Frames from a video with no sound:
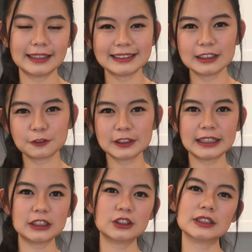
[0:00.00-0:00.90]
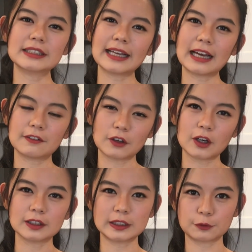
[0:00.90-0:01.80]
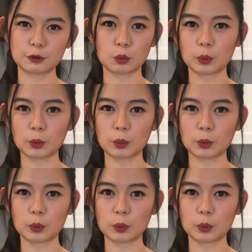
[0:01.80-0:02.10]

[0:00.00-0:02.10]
In different nations, they have all different